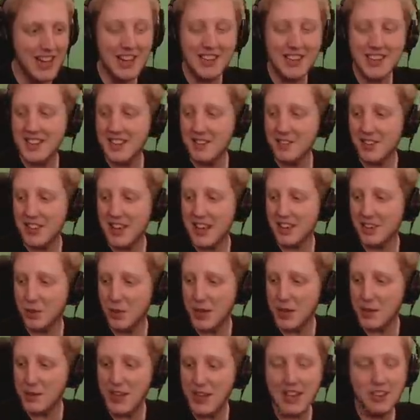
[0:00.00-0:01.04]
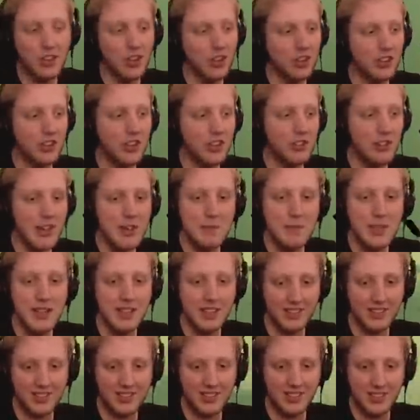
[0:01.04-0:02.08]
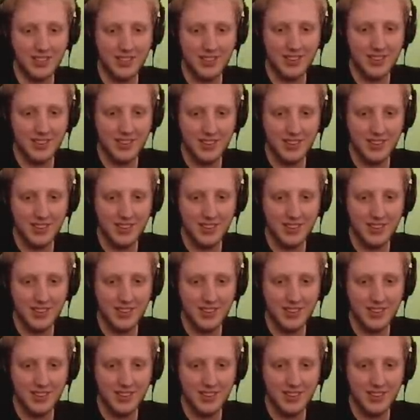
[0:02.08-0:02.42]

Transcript: that didn't even take twenty. That took three minutes.